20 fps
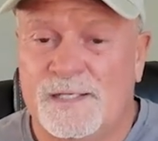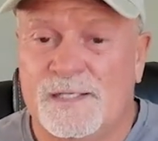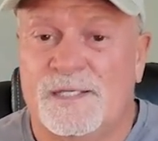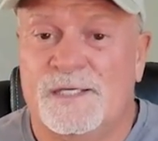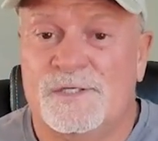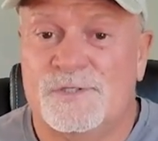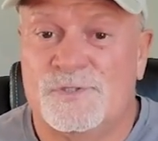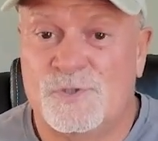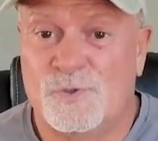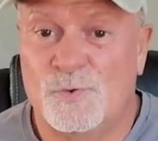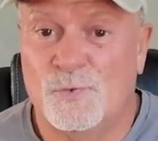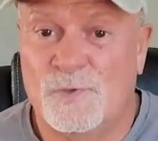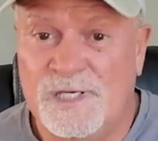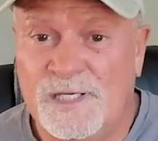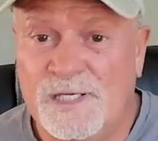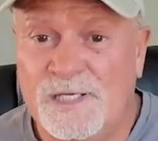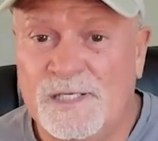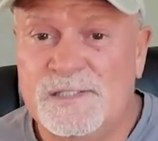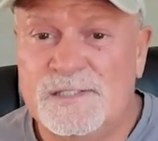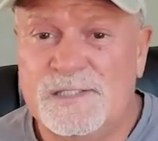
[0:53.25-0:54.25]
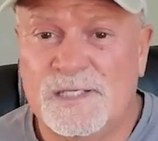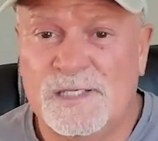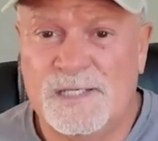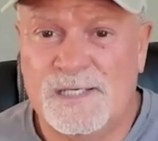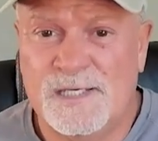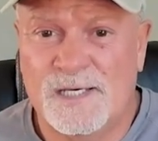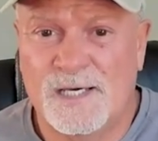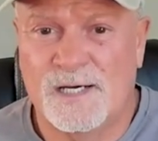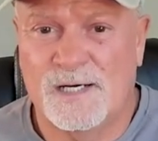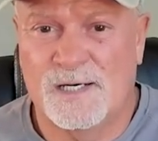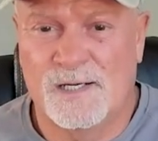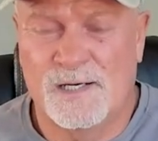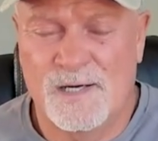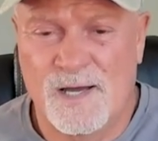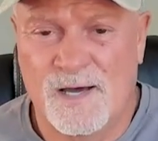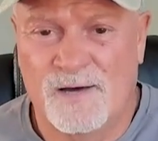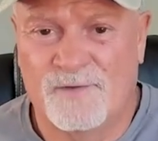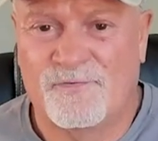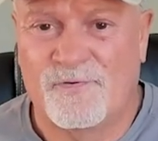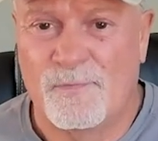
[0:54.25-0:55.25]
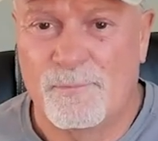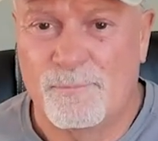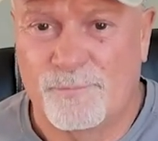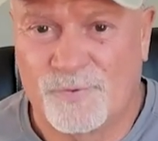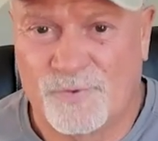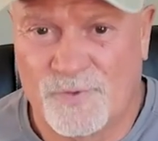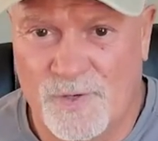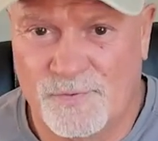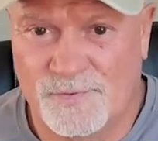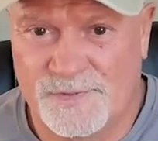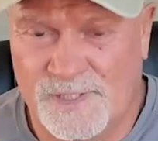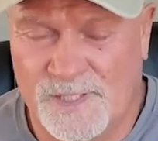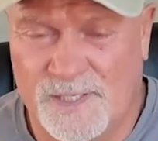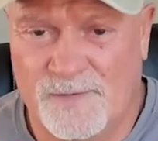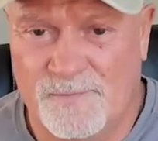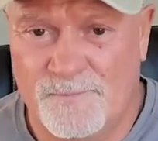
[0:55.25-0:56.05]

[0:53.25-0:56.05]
is you need to get enough protein.